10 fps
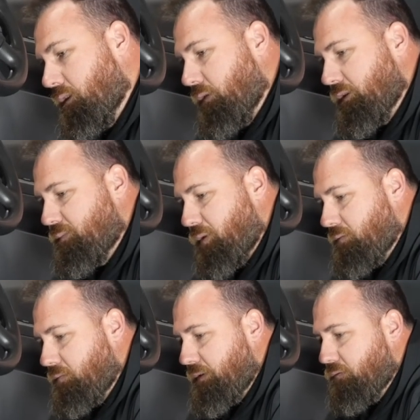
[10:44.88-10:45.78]
which
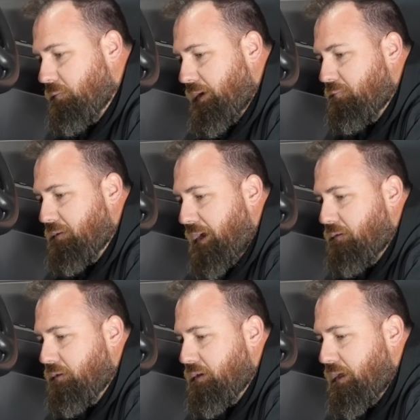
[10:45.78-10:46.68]
probably will be
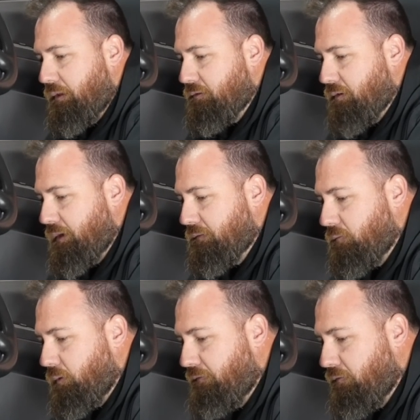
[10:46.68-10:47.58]
black with a yellow trace
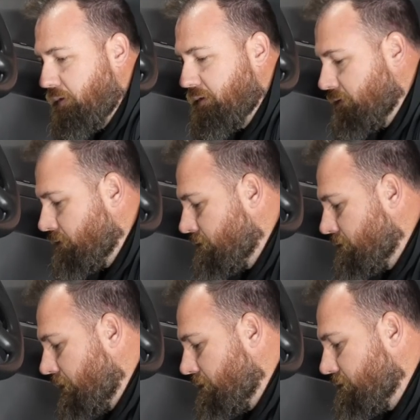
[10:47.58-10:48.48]
for whatever reason.
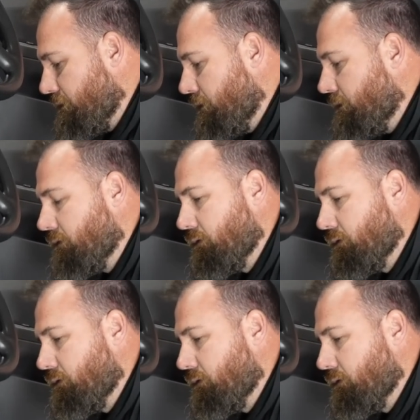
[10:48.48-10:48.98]
No, it's not.